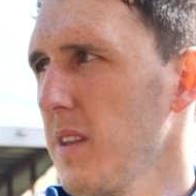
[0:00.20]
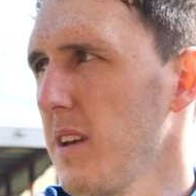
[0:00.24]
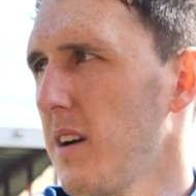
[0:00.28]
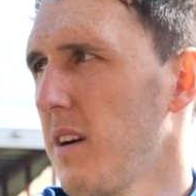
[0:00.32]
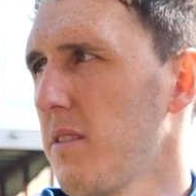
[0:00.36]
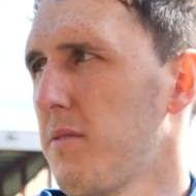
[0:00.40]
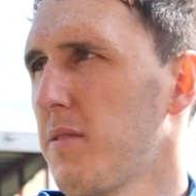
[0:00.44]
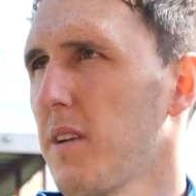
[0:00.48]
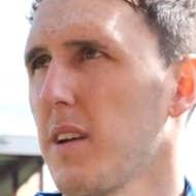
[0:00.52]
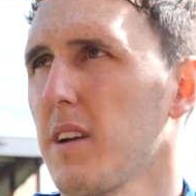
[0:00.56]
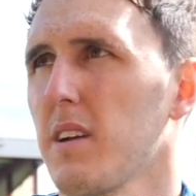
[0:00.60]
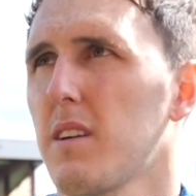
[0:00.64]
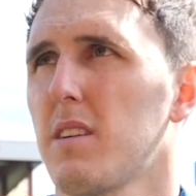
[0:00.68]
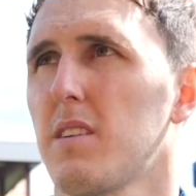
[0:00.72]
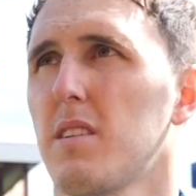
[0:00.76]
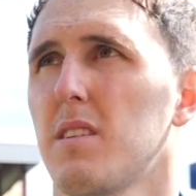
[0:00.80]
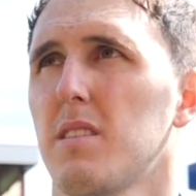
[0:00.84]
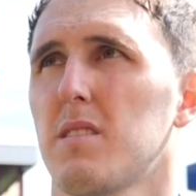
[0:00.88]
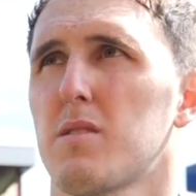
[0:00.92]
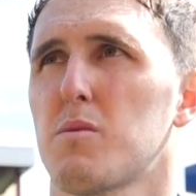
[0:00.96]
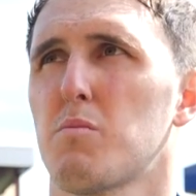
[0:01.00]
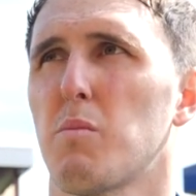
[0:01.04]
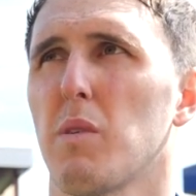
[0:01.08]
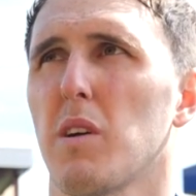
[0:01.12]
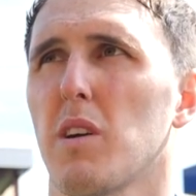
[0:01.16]
I think,
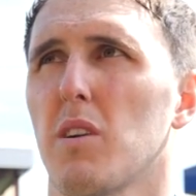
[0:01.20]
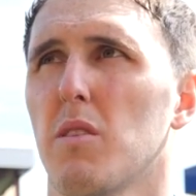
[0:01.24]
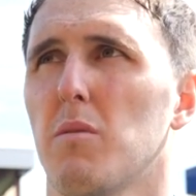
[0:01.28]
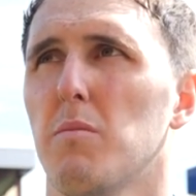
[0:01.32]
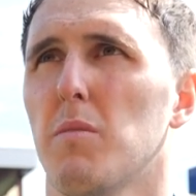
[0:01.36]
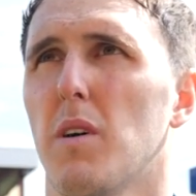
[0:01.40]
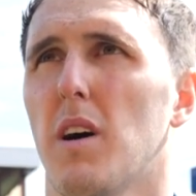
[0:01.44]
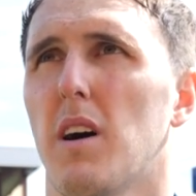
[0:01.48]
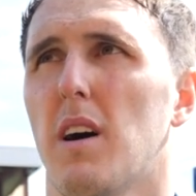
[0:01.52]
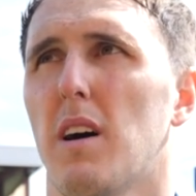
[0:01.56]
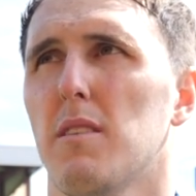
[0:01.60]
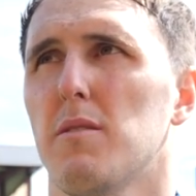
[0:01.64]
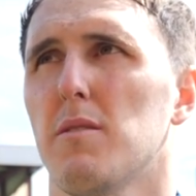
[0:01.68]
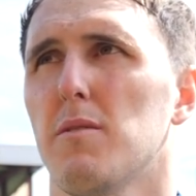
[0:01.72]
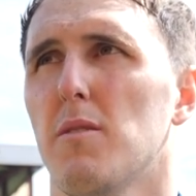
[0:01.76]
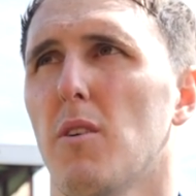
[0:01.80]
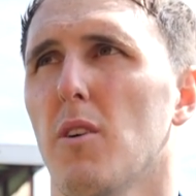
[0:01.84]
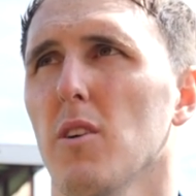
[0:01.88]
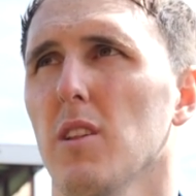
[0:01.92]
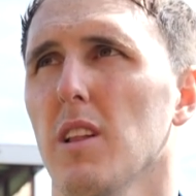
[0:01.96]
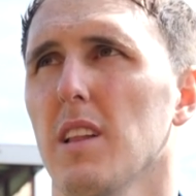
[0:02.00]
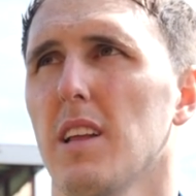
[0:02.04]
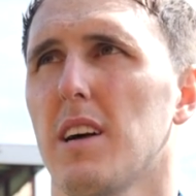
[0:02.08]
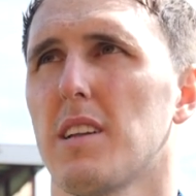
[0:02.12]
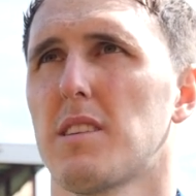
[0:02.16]
speaking on behalf of
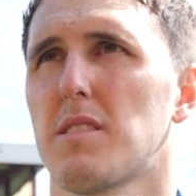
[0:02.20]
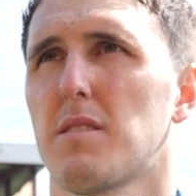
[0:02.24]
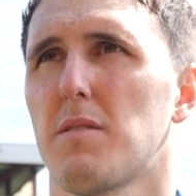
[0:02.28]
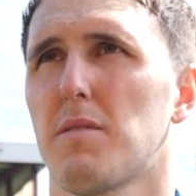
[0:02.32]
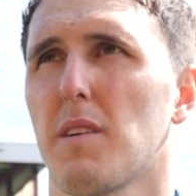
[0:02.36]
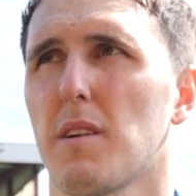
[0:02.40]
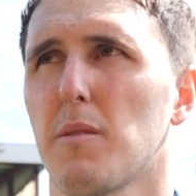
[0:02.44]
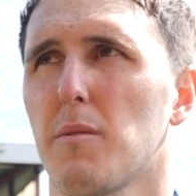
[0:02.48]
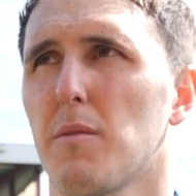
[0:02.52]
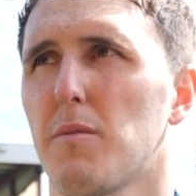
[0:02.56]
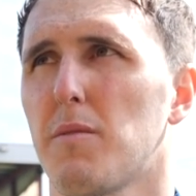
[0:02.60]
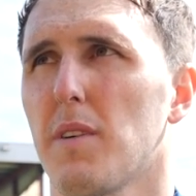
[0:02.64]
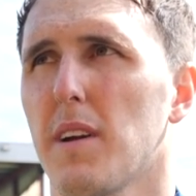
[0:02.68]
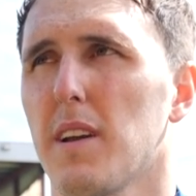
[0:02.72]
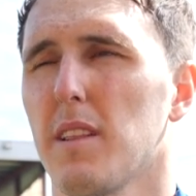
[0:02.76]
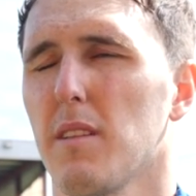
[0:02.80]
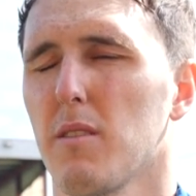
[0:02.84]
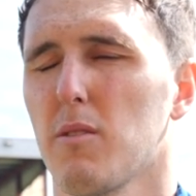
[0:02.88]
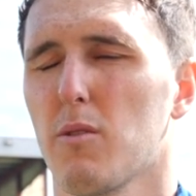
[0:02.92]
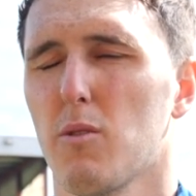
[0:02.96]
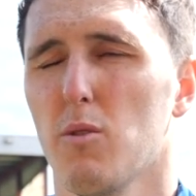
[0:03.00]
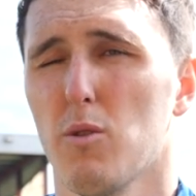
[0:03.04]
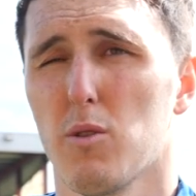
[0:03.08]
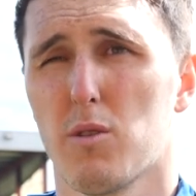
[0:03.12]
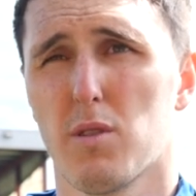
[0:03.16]
all the lads, I think we're
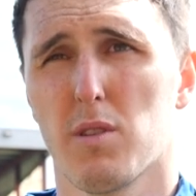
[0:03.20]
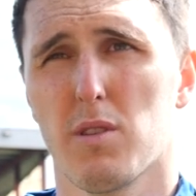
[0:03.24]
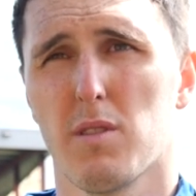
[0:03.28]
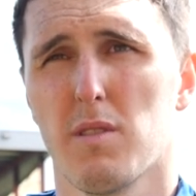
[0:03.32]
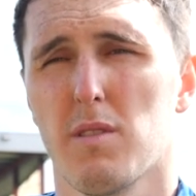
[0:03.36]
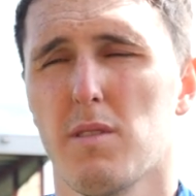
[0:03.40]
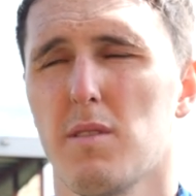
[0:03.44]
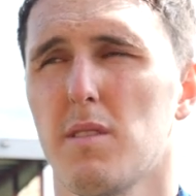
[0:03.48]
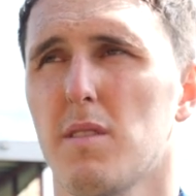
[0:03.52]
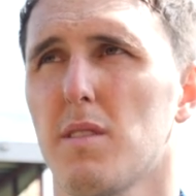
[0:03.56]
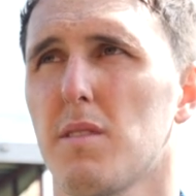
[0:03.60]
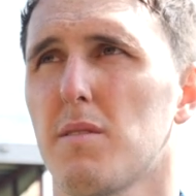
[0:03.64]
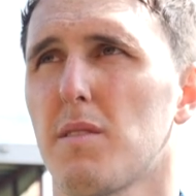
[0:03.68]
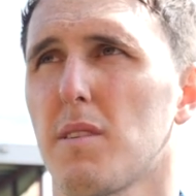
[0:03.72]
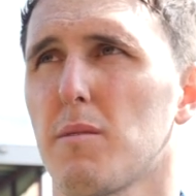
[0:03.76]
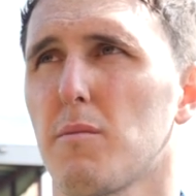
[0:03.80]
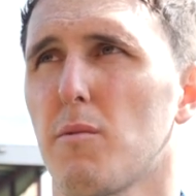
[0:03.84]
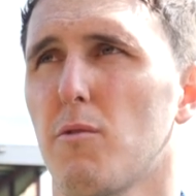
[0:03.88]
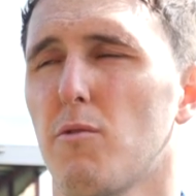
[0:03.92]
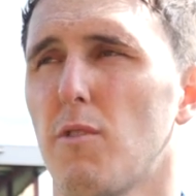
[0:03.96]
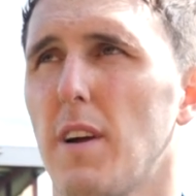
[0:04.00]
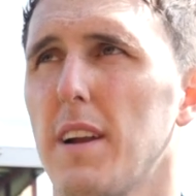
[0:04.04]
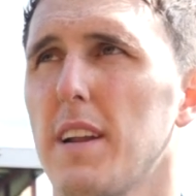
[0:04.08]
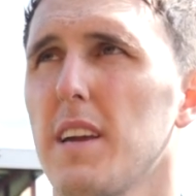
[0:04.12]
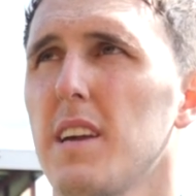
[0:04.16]
feeling good. I think
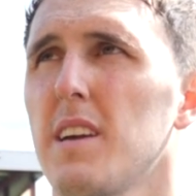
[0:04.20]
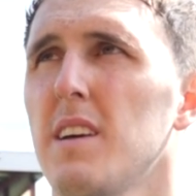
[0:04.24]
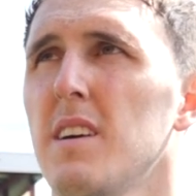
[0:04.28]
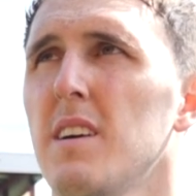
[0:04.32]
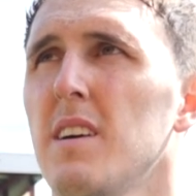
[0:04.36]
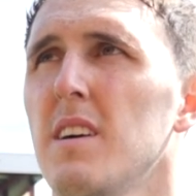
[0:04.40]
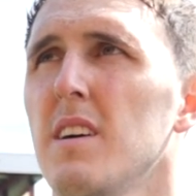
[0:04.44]
we're ready.